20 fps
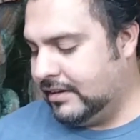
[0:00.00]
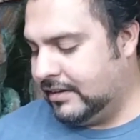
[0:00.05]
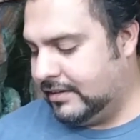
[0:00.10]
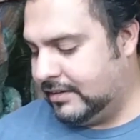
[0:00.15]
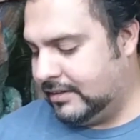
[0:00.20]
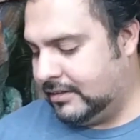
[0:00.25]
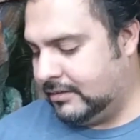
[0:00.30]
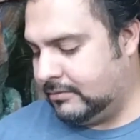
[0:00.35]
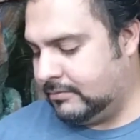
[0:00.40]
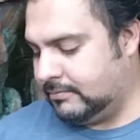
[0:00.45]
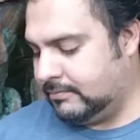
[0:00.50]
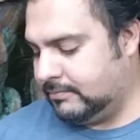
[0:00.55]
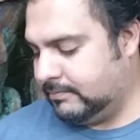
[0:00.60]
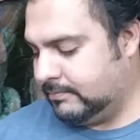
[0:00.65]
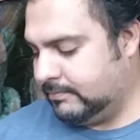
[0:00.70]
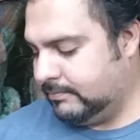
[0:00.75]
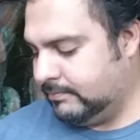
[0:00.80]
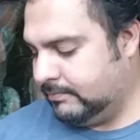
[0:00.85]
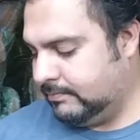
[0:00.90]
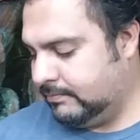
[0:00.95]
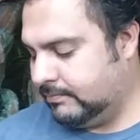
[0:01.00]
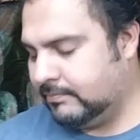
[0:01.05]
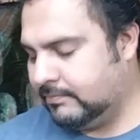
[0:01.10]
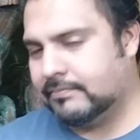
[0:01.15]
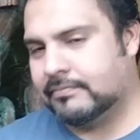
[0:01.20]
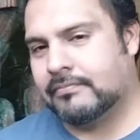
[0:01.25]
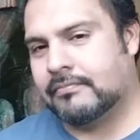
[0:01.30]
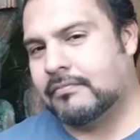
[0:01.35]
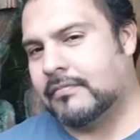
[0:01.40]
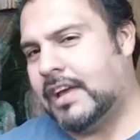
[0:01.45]
I
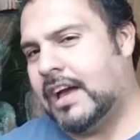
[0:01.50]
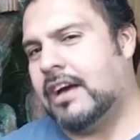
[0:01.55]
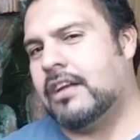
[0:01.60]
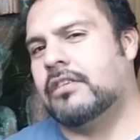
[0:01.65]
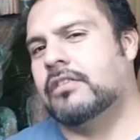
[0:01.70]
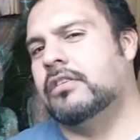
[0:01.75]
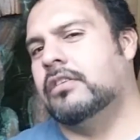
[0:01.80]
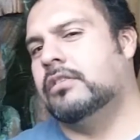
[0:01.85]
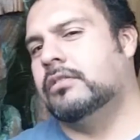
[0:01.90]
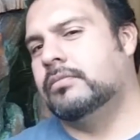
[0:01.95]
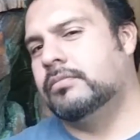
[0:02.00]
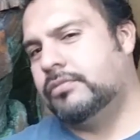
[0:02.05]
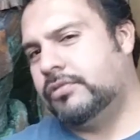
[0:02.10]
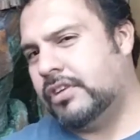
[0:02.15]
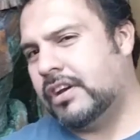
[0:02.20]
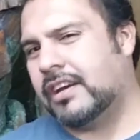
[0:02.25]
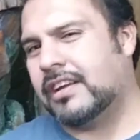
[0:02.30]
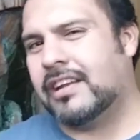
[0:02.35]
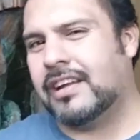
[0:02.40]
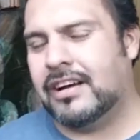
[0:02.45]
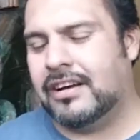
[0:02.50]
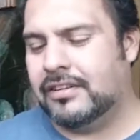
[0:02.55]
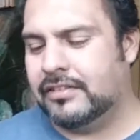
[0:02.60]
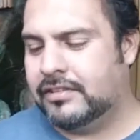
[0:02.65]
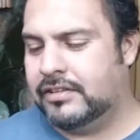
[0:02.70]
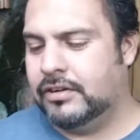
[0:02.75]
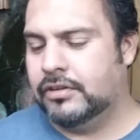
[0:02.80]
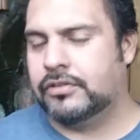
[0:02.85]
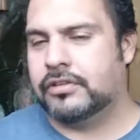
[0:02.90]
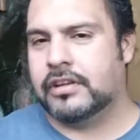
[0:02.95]
don't know, check it
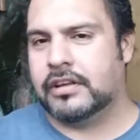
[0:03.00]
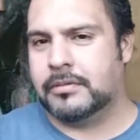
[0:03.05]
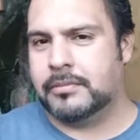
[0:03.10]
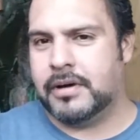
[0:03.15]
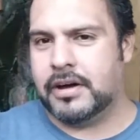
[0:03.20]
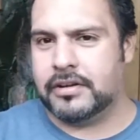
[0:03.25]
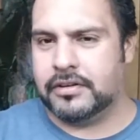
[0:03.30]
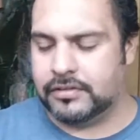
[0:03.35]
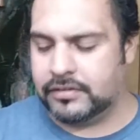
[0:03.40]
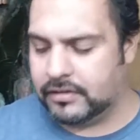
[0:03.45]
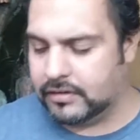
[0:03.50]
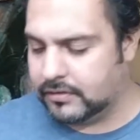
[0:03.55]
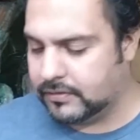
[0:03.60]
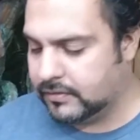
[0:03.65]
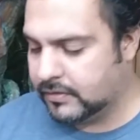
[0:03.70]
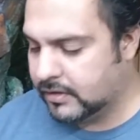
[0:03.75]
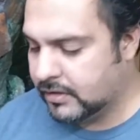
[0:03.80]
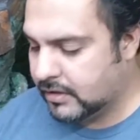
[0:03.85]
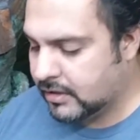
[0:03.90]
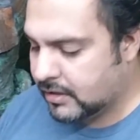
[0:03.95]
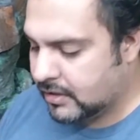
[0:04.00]
out, see what you think about it yourself.